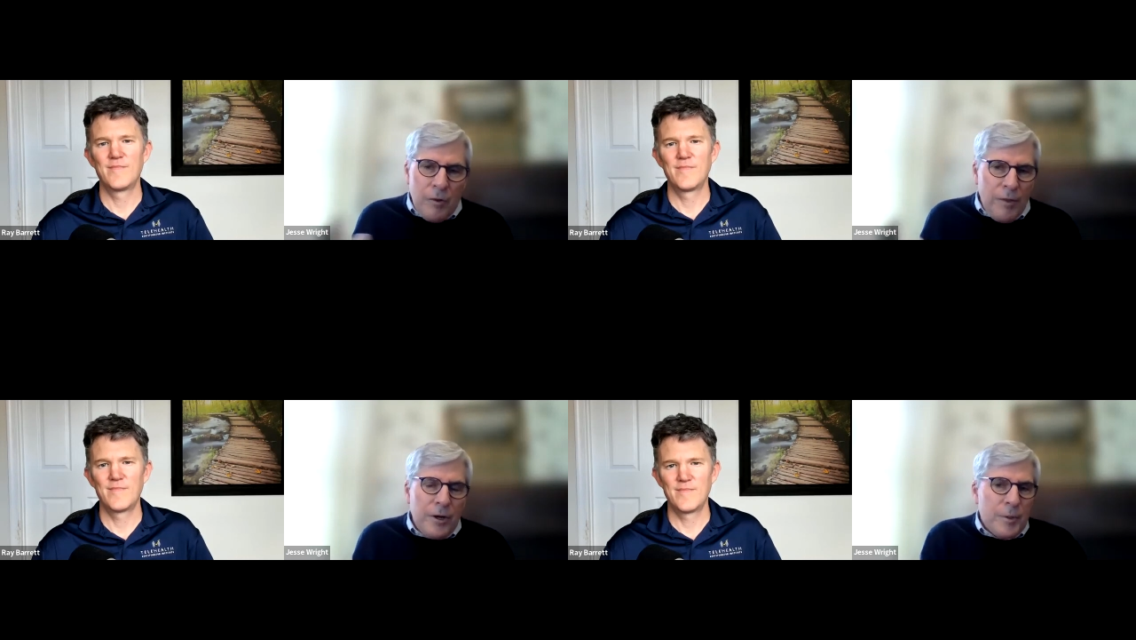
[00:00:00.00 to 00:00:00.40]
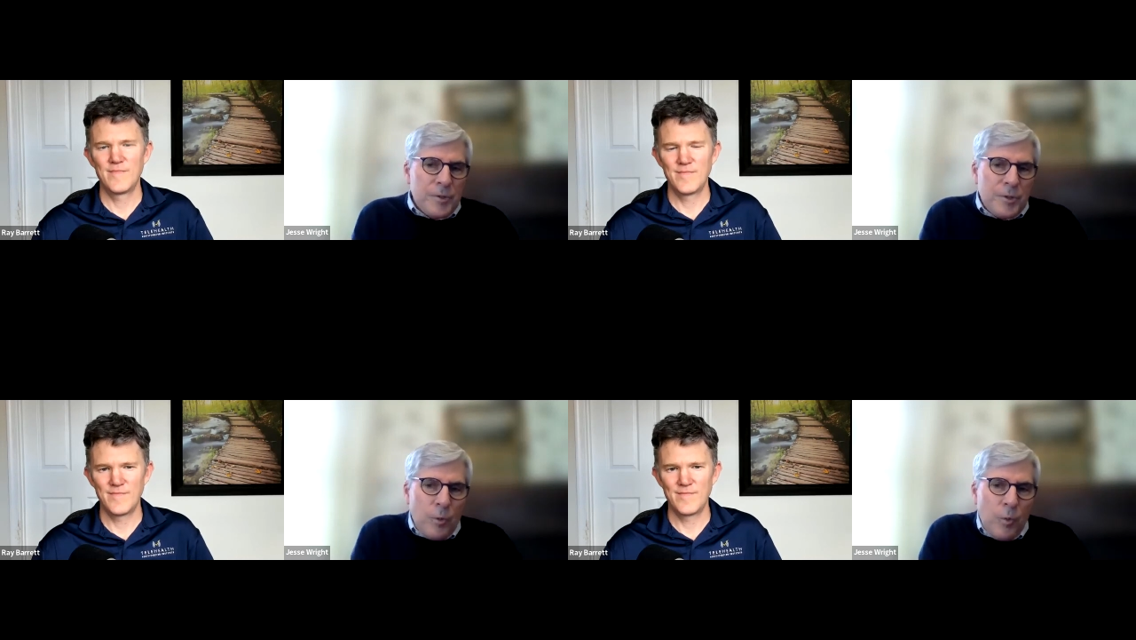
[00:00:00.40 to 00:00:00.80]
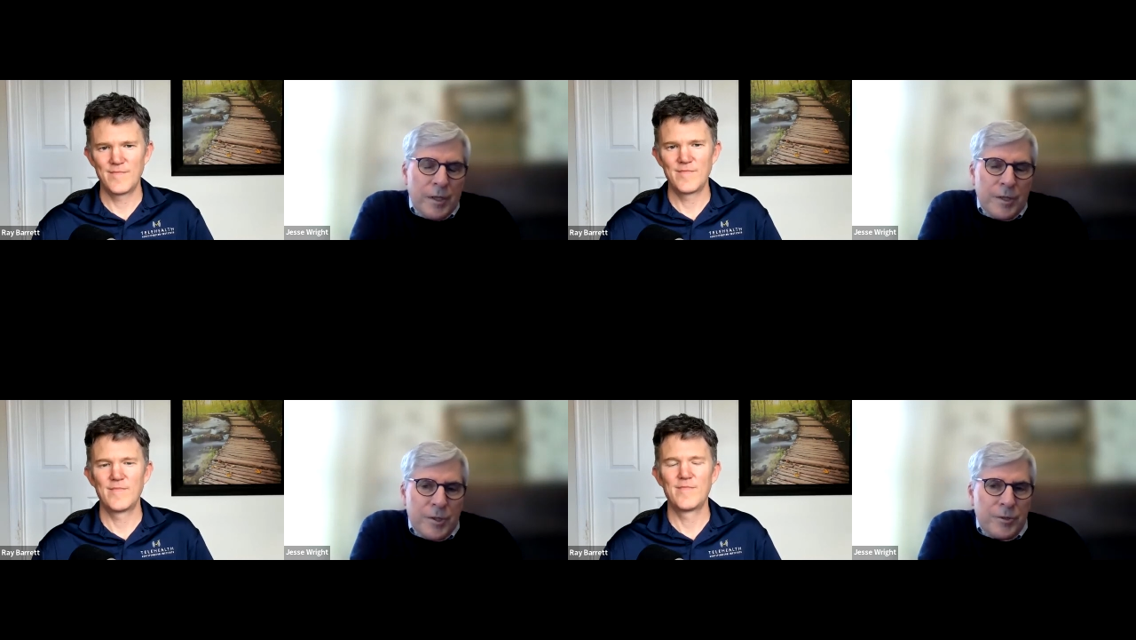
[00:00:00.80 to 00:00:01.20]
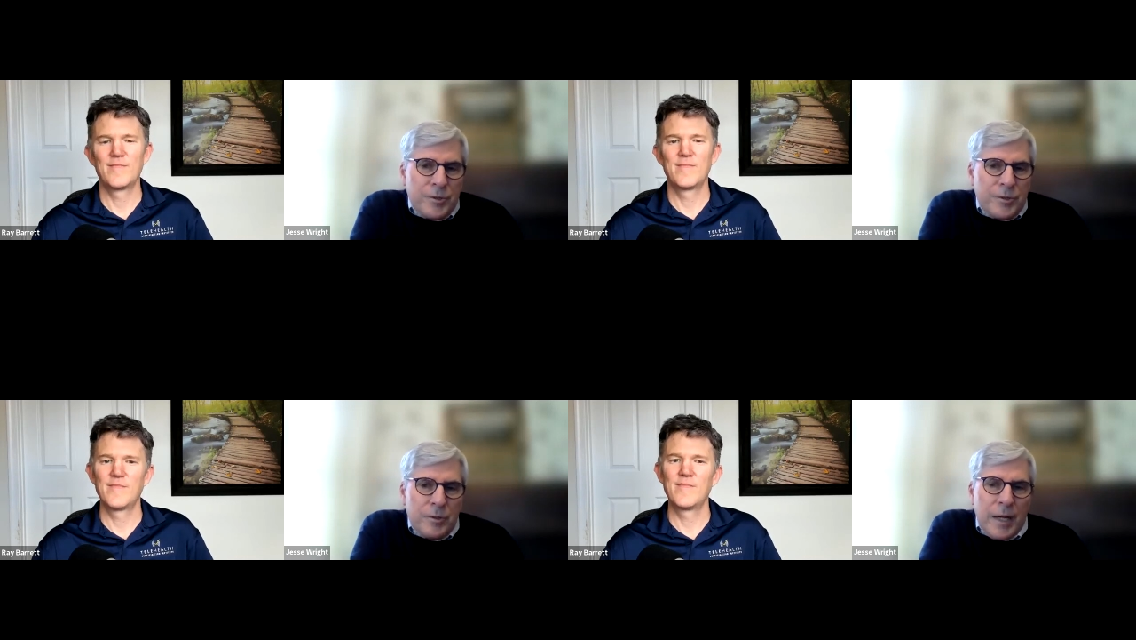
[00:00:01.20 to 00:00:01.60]
Speaker 1: all the therapists that work in a
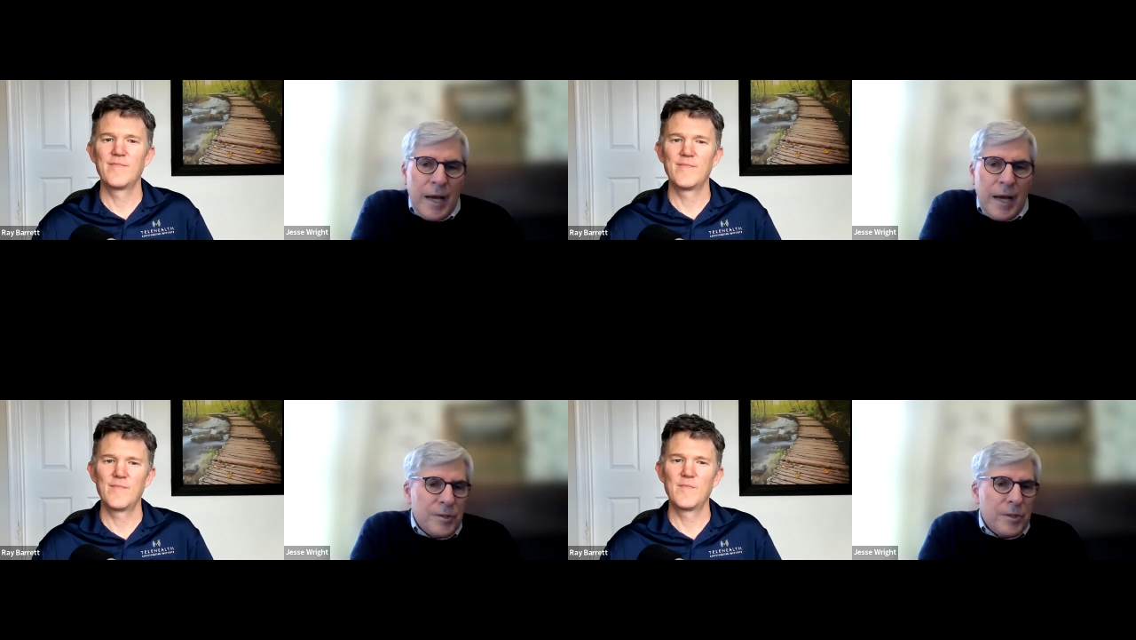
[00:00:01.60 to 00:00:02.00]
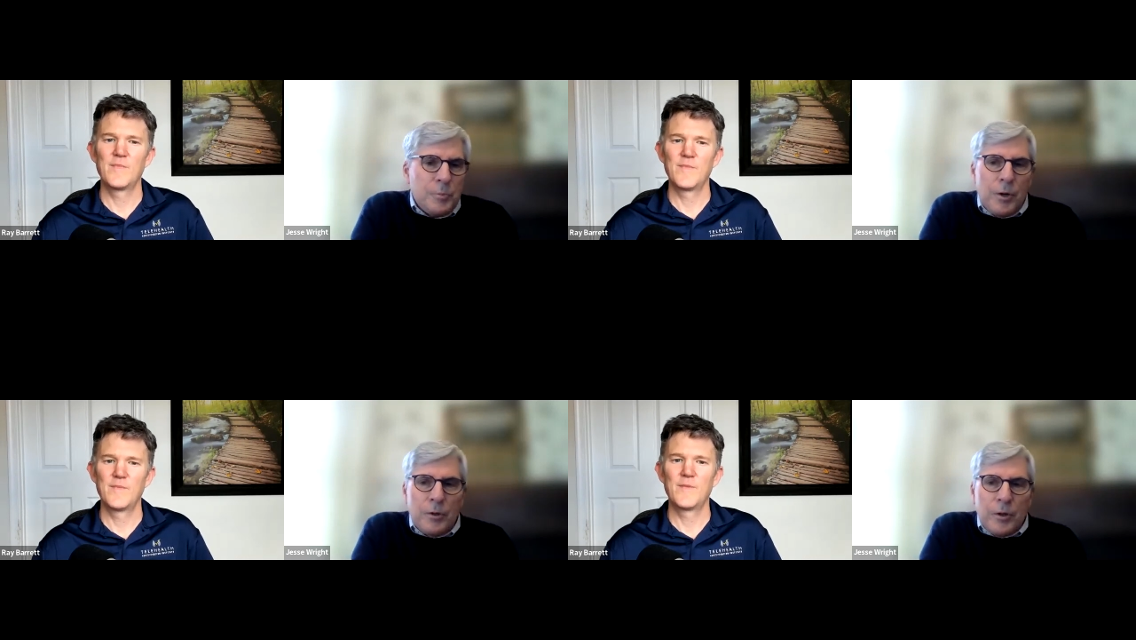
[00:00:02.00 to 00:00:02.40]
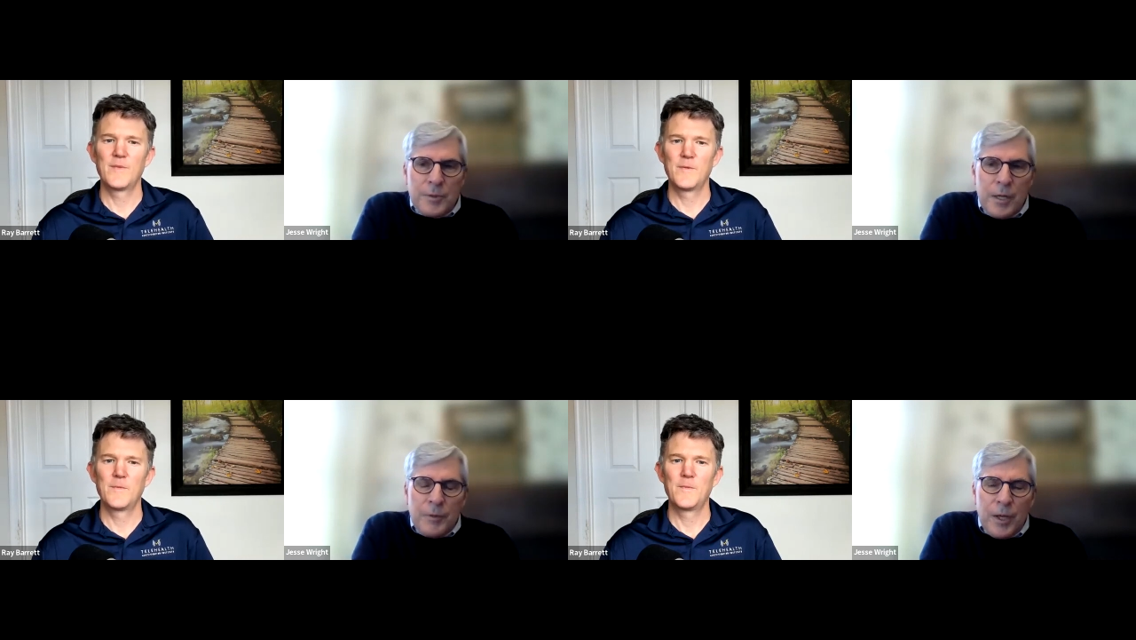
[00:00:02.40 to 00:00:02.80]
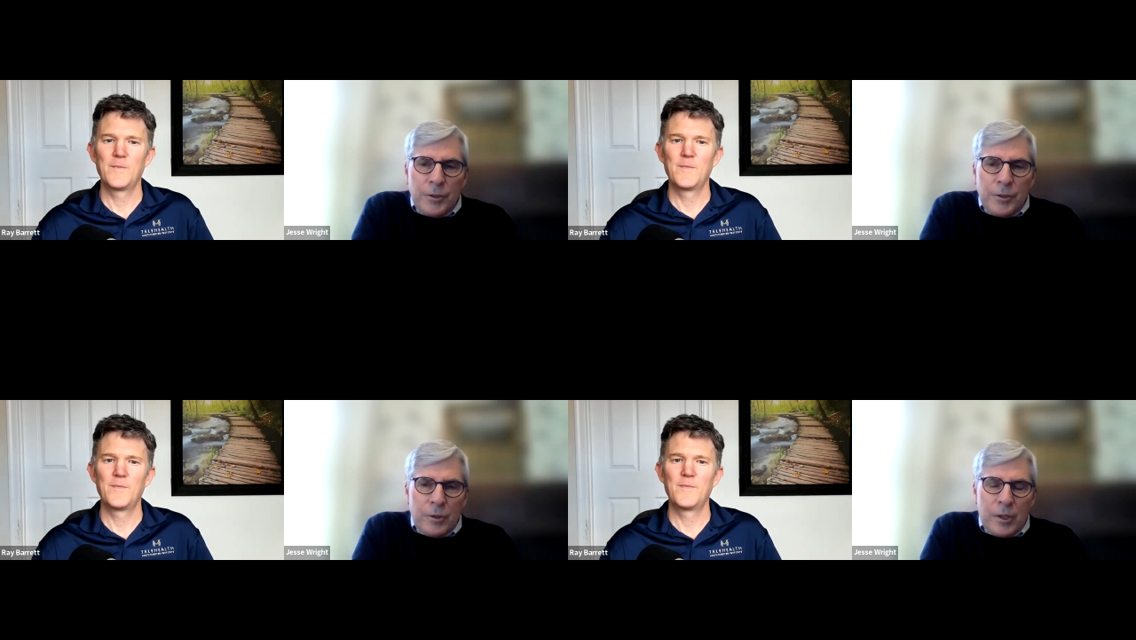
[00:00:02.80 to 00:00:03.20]
system can access these programs
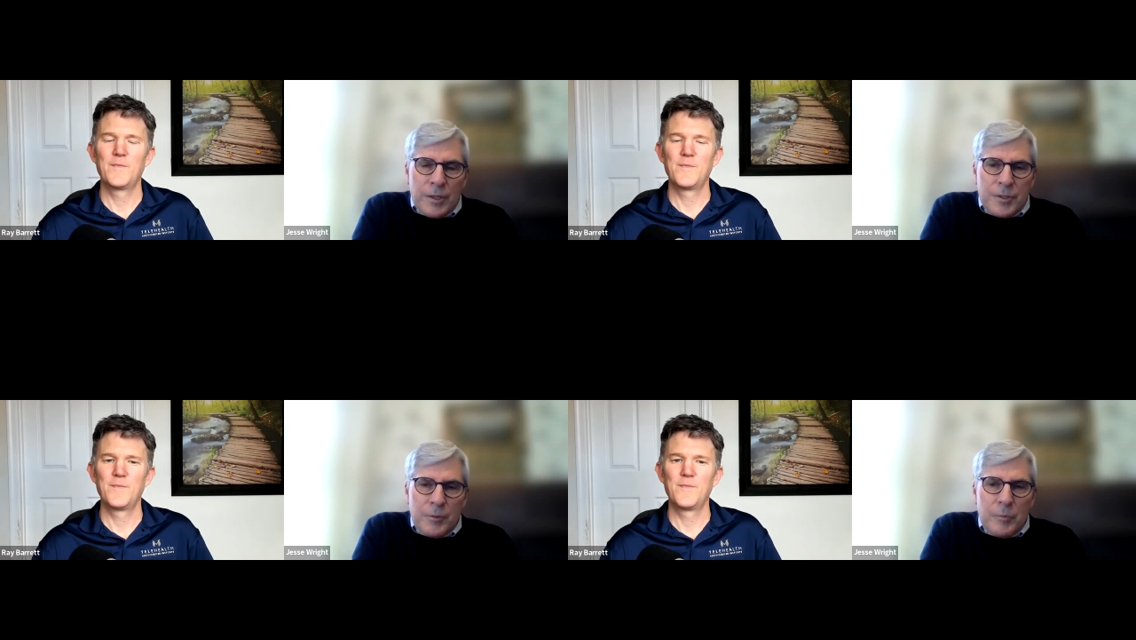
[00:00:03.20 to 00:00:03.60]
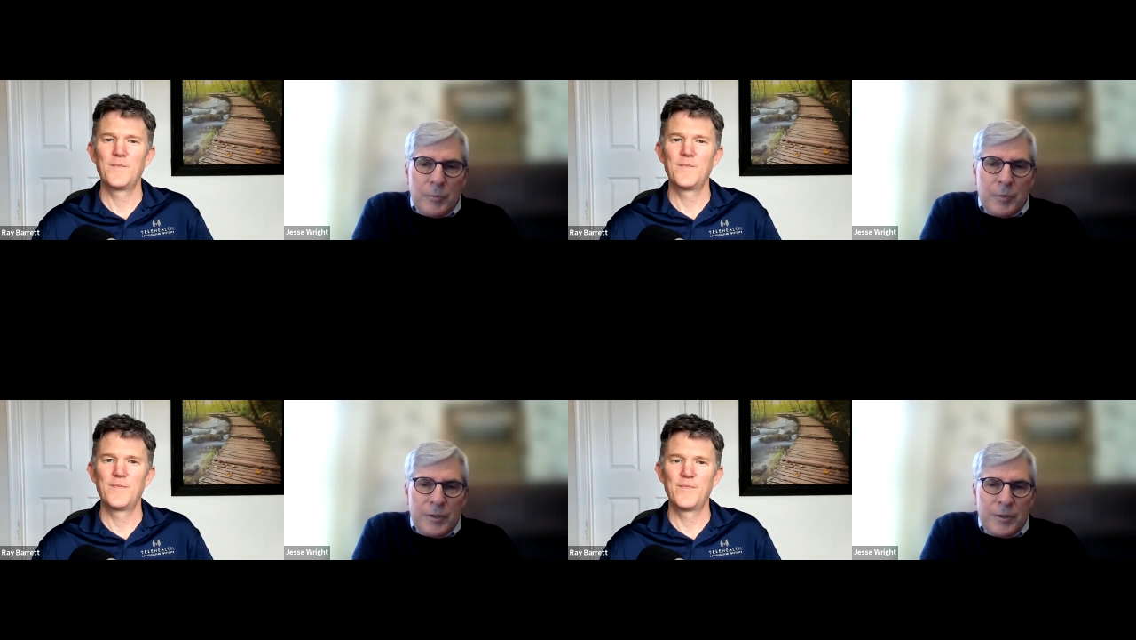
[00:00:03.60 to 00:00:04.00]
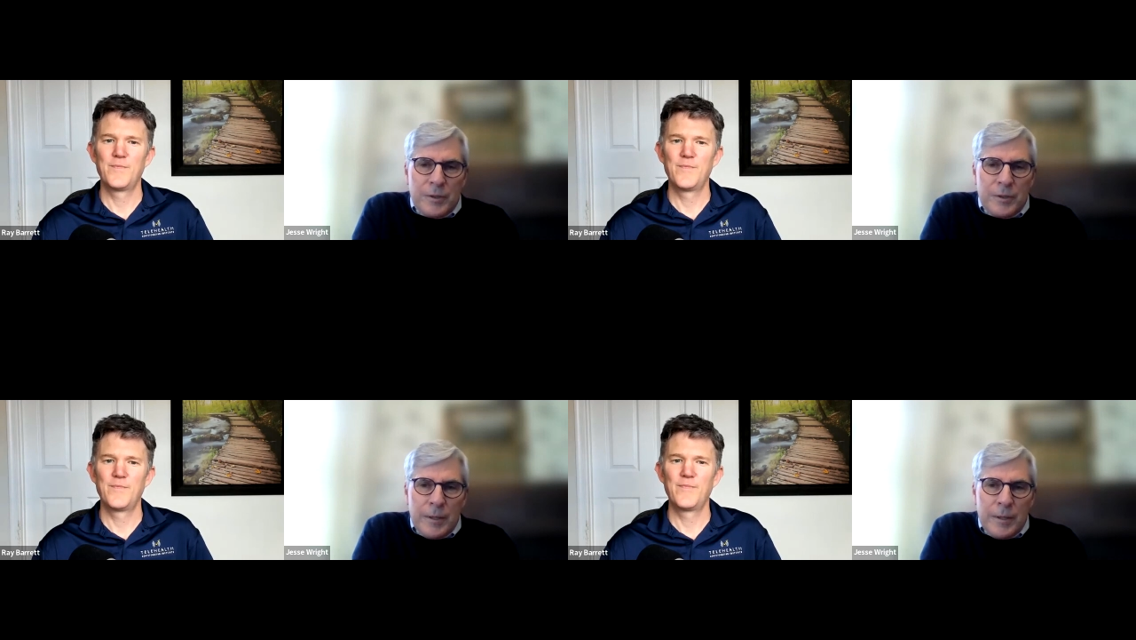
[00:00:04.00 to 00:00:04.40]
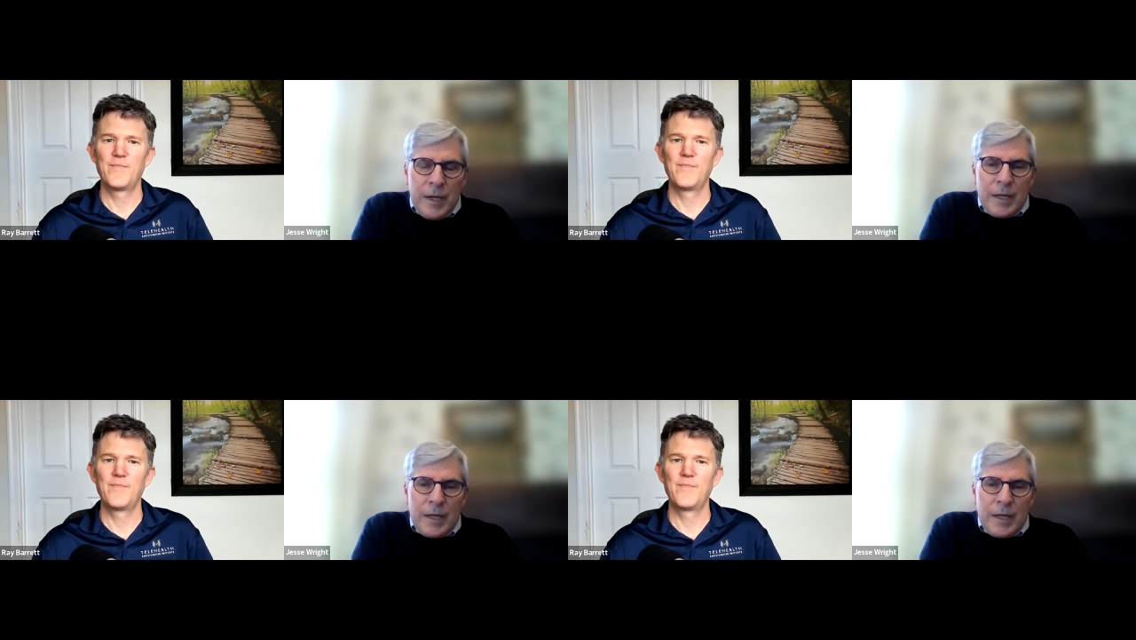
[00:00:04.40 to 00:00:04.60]
and utilize them with patients.